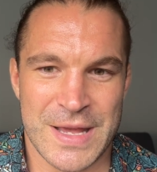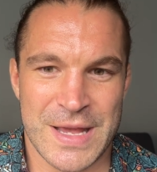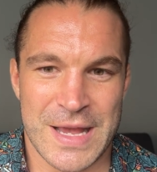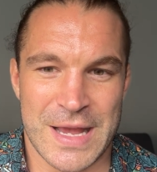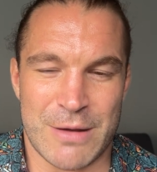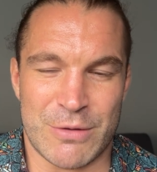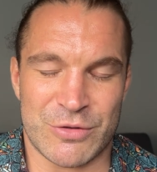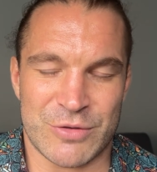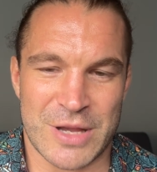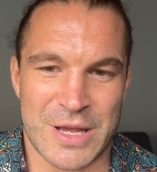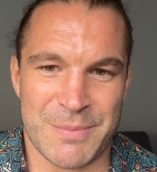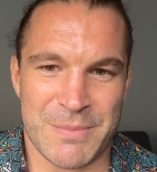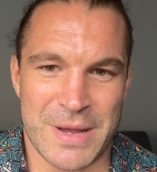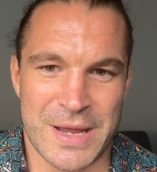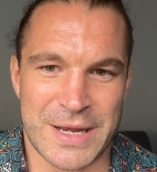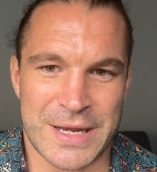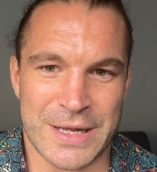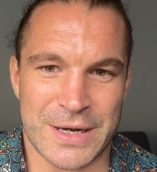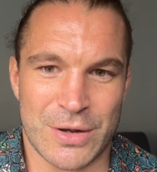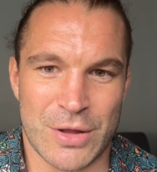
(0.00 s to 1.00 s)
He was
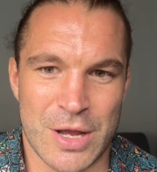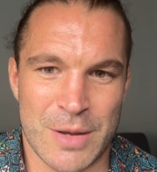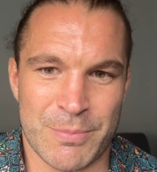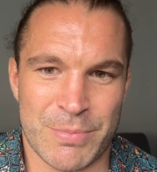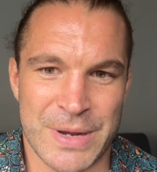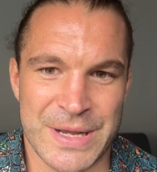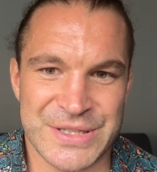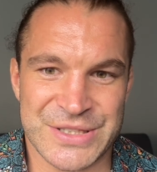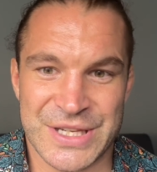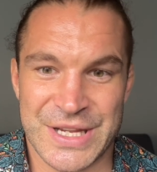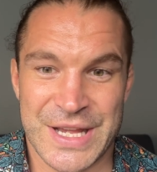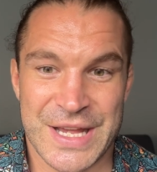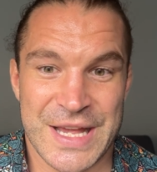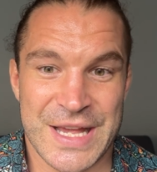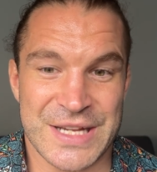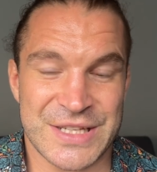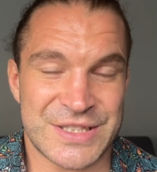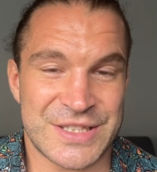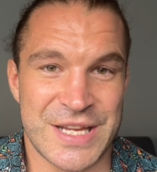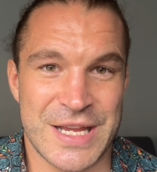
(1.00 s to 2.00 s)
making line breaks.
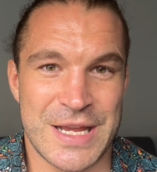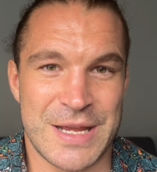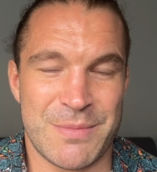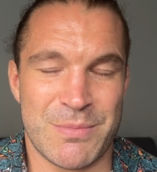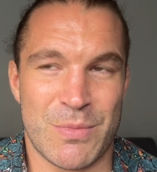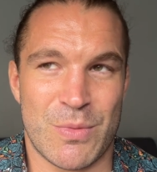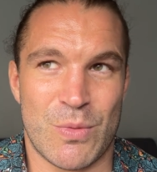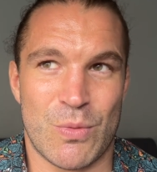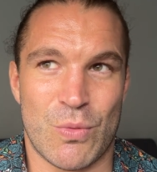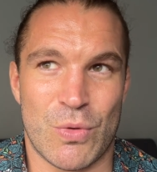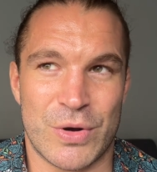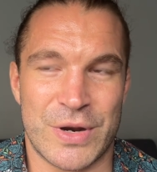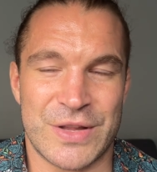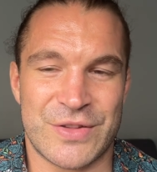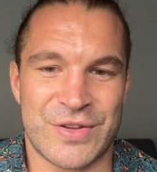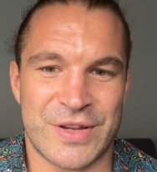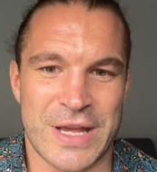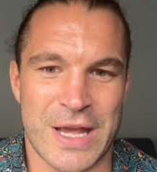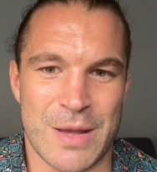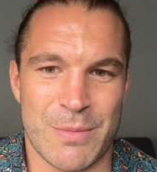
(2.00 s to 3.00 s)
His team wanted
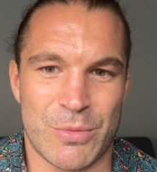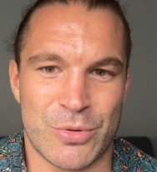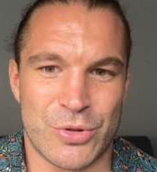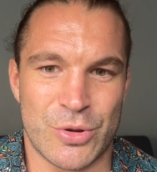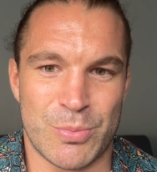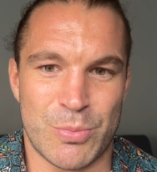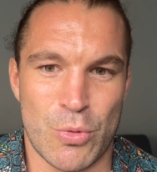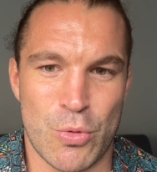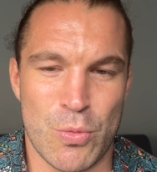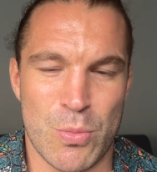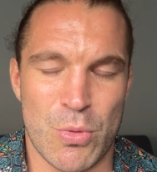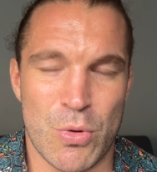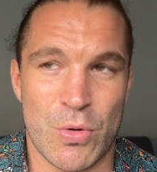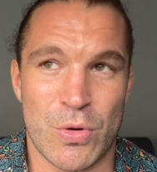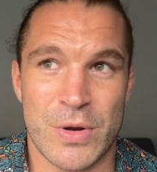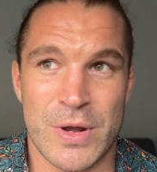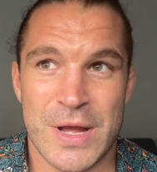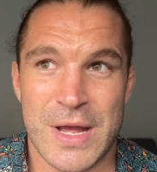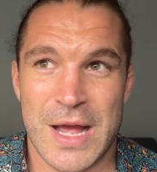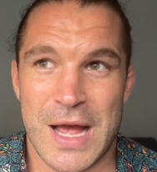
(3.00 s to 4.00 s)
to get him on the ball more,